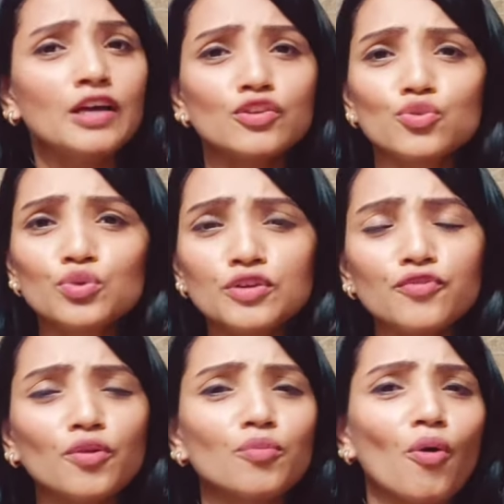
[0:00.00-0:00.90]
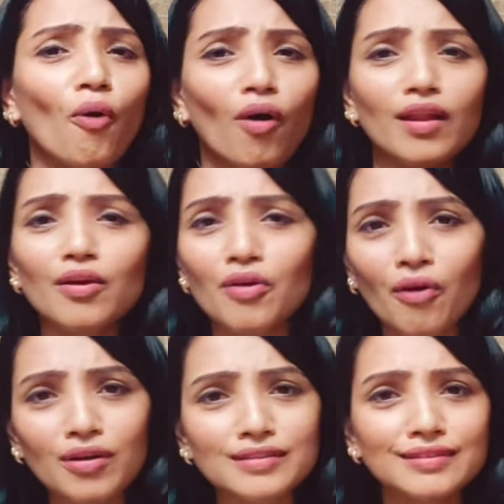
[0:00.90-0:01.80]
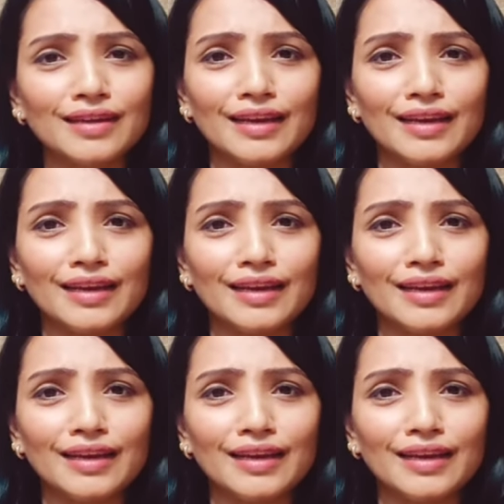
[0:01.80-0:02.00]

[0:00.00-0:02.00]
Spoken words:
Students from all across